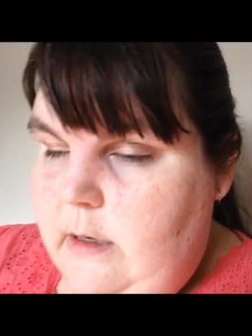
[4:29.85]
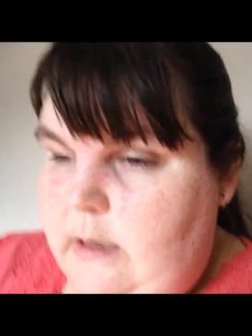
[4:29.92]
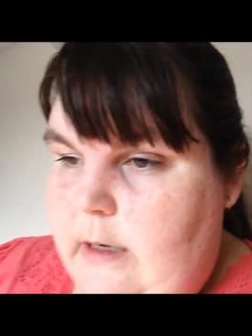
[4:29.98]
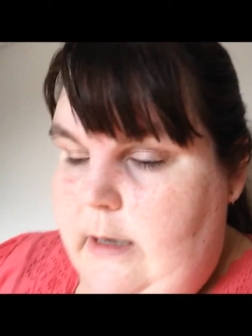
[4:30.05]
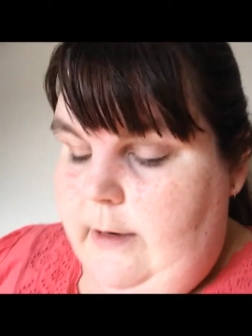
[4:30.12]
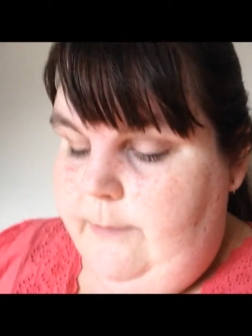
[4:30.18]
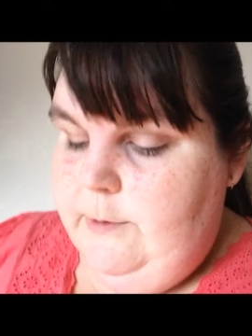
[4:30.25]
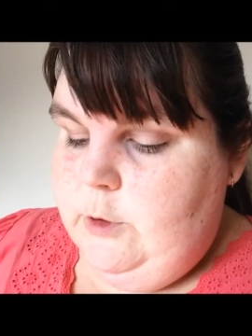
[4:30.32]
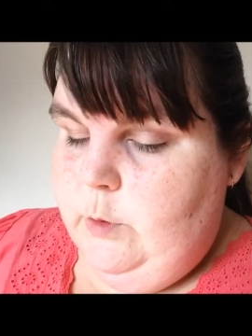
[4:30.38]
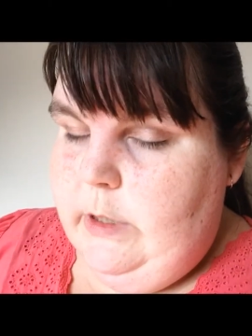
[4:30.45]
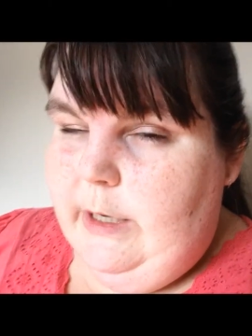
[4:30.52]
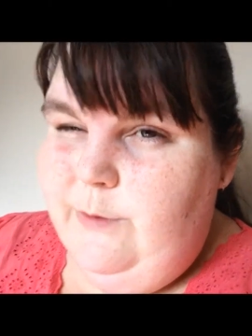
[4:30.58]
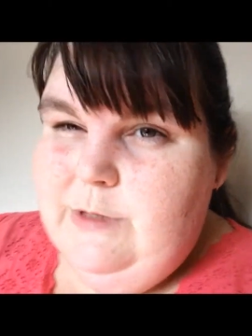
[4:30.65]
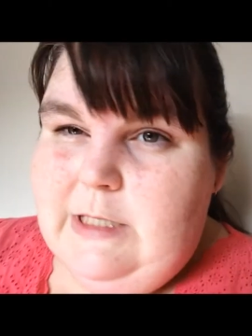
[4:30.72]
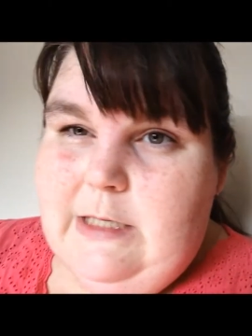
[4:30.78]
Um, so when
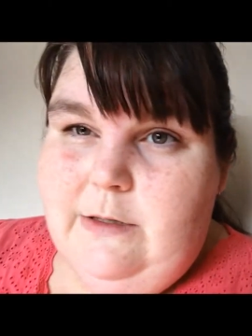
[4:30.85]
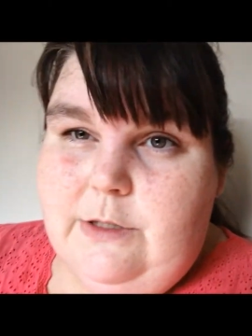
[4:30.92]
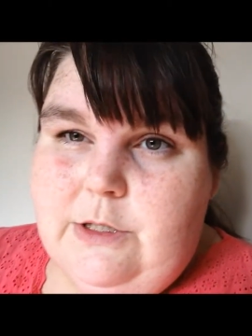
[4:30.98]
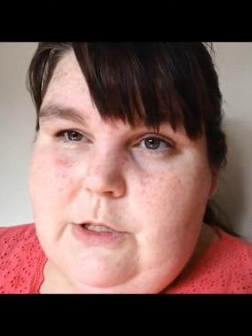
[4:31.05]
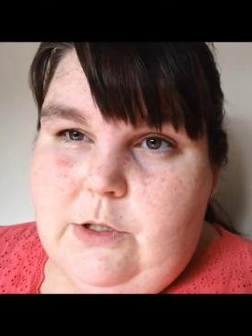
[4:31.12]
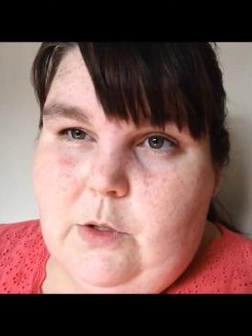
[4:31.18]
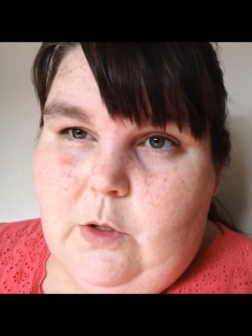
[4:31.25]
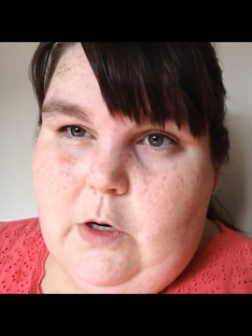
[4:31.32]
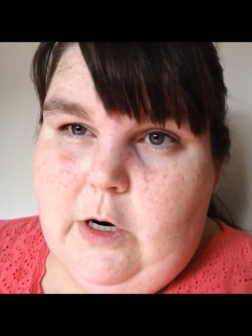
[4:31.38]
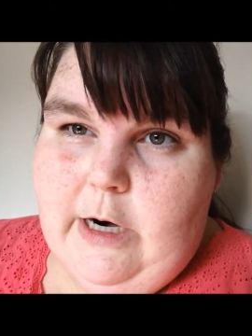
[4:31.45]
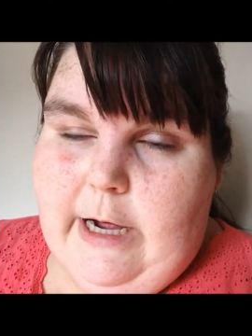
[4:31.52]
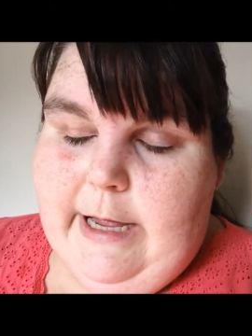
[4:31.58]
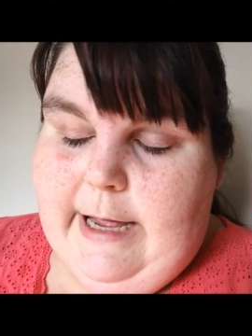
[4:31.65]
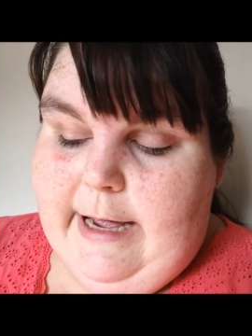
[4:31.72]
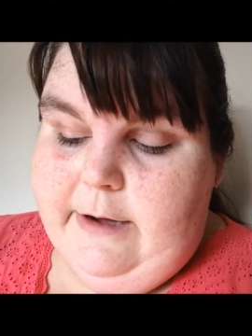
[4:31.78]
I was in the store,
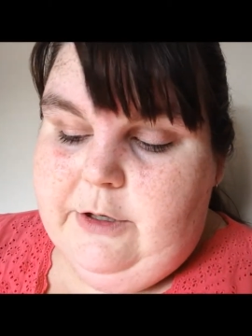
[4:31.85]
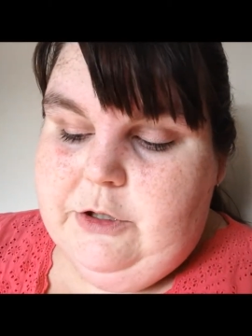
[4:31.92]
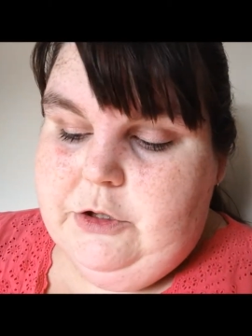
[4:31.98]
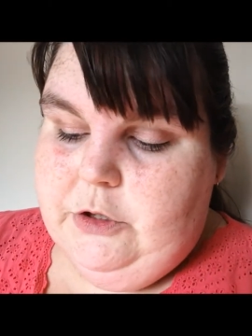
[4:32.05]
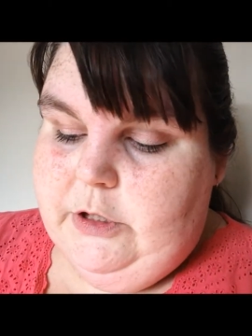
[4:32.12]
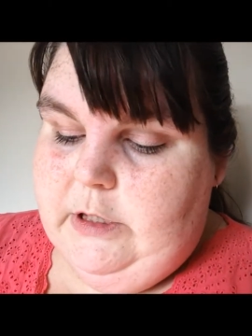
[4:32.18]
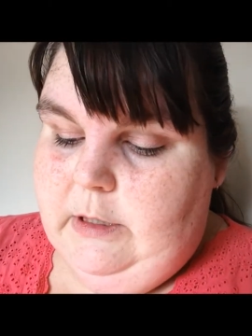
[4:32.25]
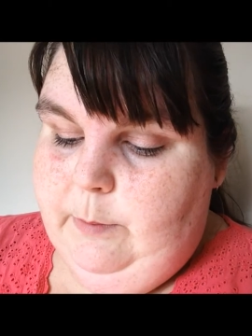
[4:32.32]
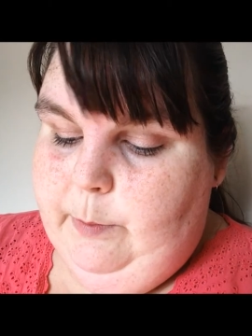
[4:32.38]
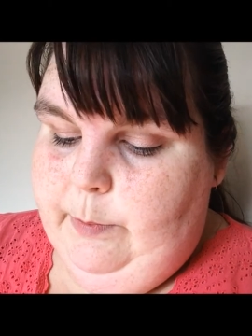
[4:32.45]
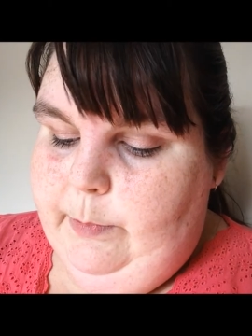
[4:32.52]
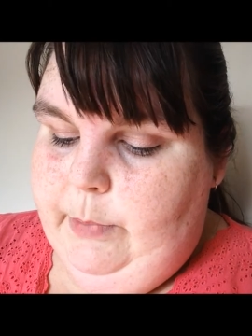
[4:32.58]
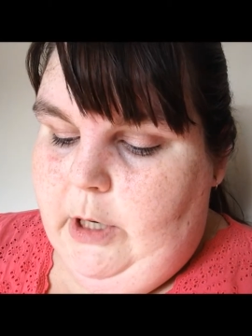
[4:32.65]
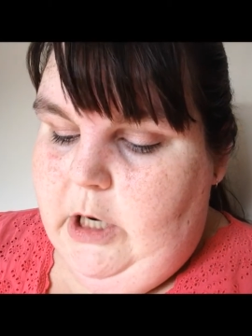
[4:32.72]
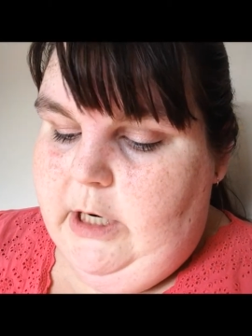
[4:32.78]
I actually
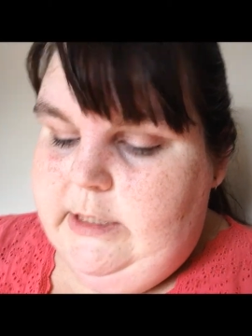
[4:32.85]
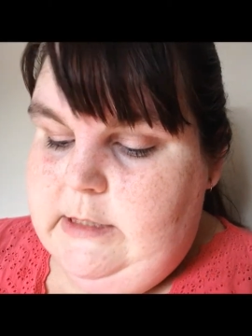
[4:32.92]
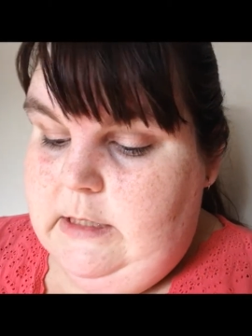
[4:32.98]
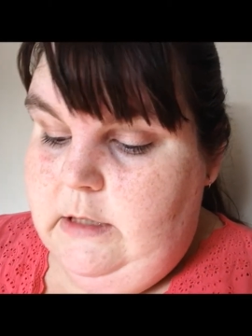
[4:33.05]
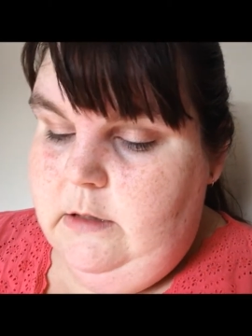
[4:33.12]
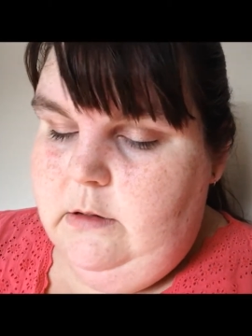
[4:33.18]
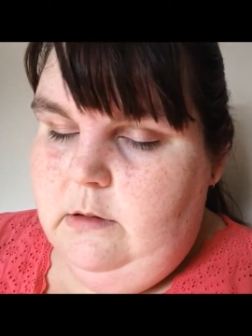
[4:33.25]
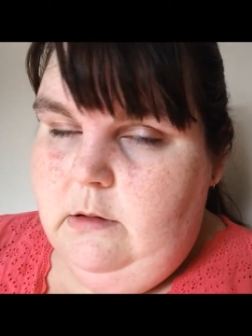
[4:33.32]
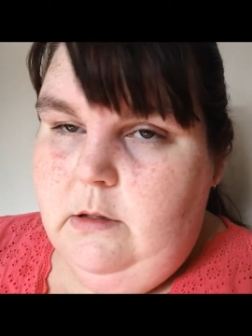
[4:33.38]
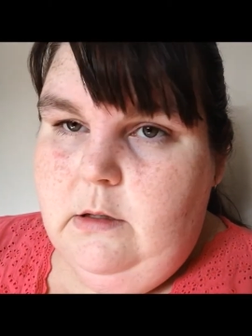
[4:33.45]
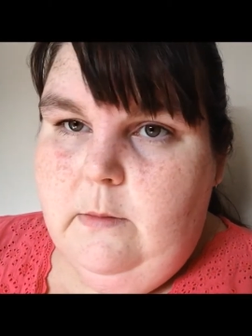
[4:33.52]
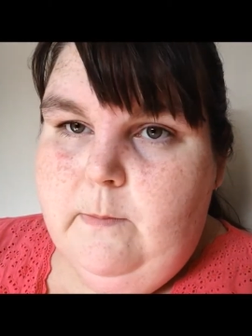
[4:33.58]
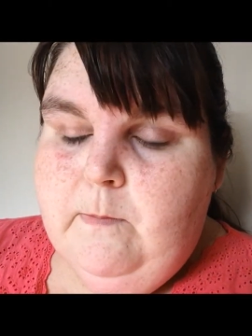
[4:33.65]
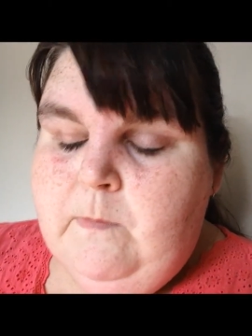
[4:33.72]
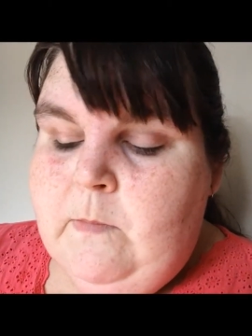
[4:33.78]
paused it.
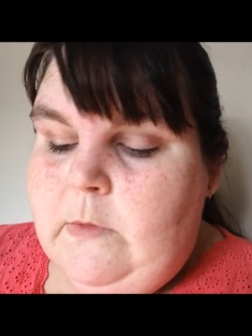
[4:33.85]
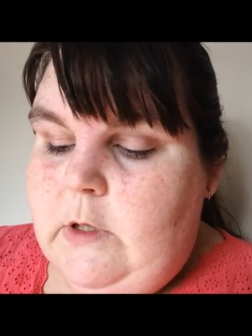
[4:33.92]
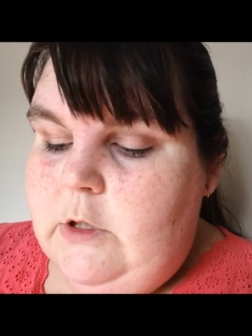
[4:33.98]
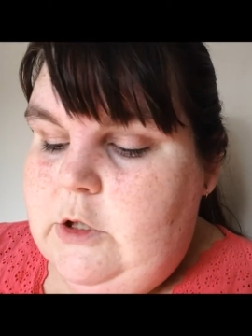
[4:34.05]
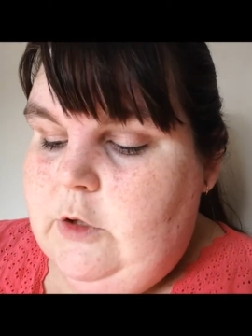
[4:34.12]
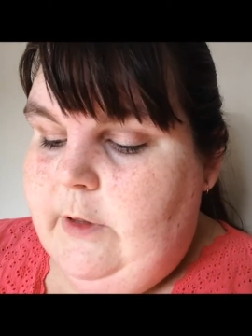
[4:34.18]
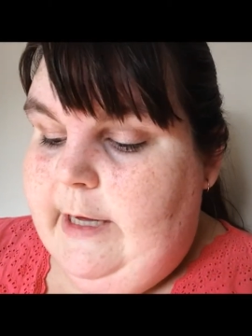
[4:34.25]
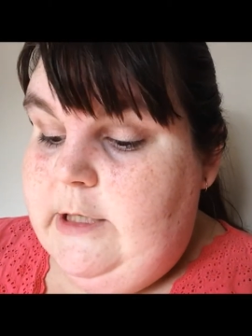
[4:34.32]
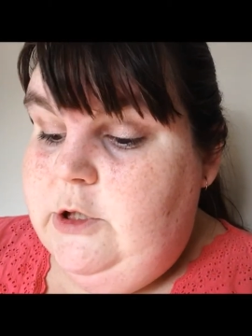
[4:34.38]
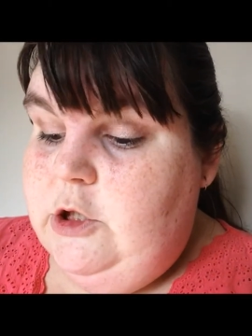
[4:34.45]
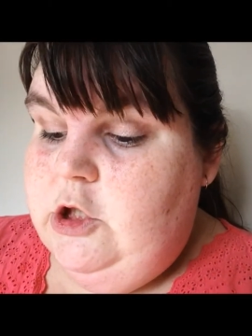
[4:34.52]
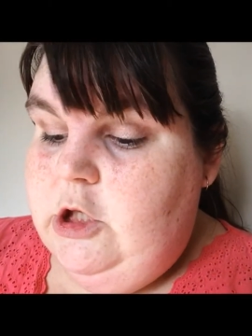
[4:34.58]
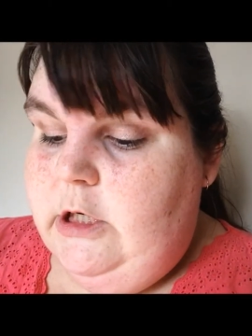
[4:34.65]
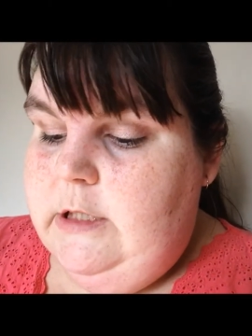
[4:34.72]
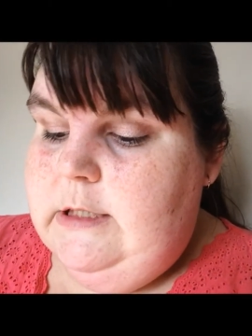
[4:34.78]
So that's
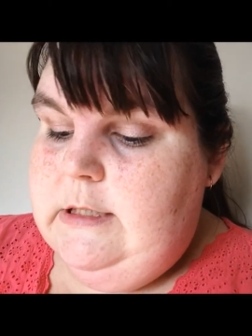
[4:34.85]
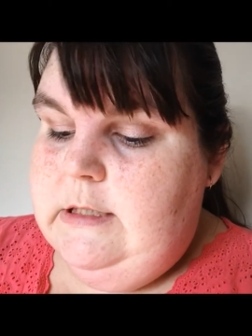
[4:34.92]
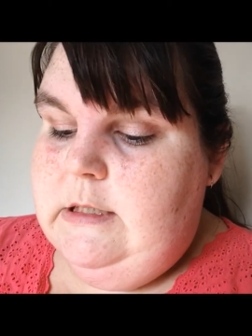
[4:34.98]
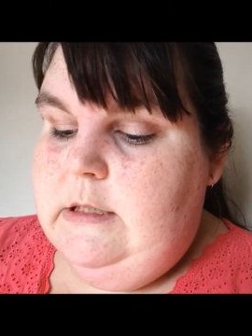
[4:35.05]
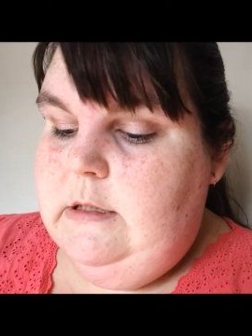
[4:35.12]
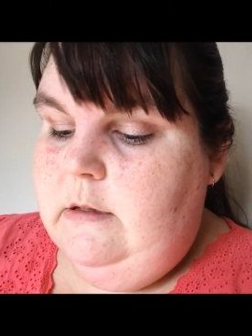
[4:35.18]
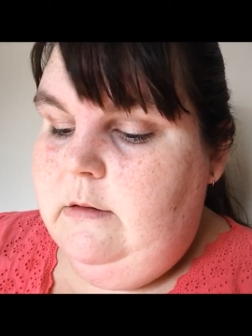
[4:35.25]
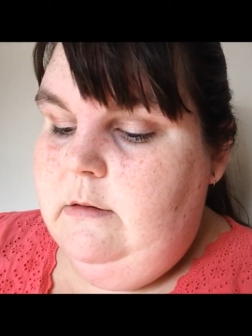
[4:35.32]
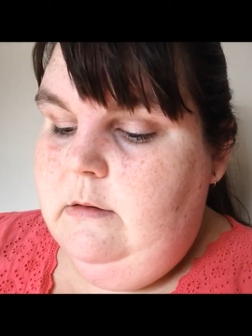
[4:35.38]
just